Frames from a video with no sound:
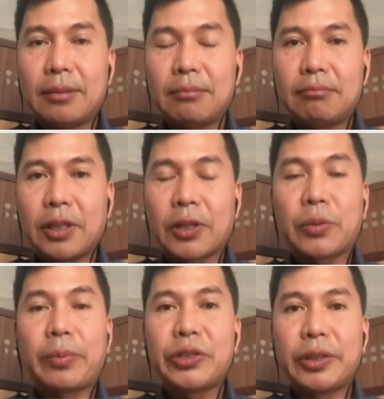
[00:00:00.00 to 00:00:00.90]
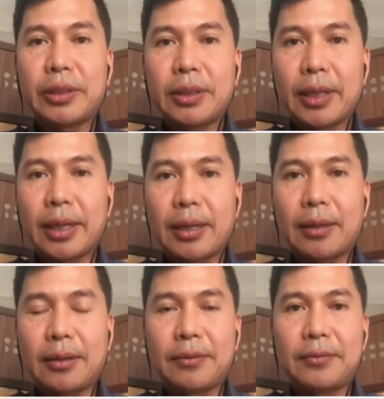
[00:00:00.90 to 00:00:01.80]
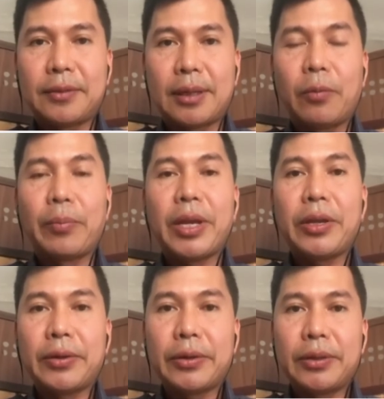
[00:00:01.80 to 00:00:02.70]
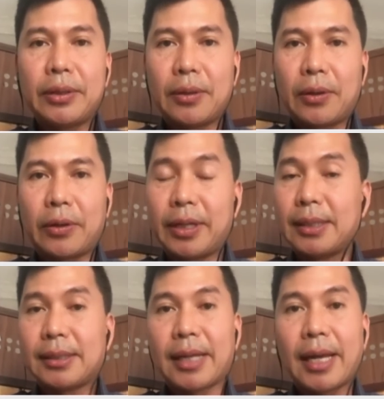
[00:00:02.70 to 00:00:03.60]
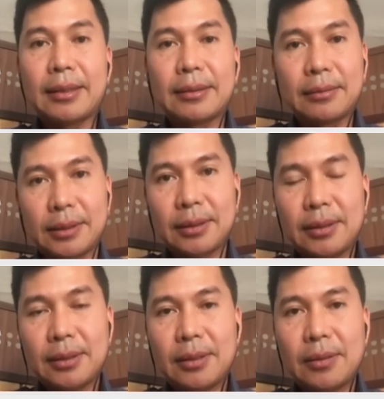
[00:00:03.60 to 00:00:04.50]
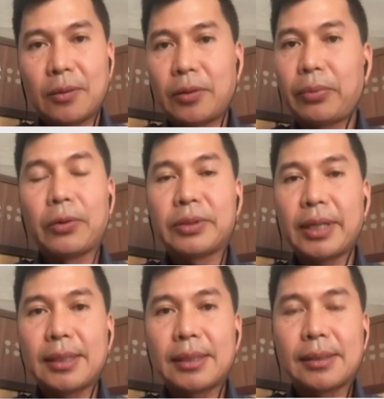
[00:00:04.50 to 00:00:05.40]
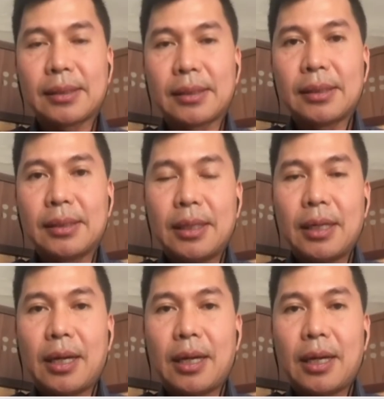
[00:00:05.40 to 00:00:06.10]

expression of opinion or dissent or protests are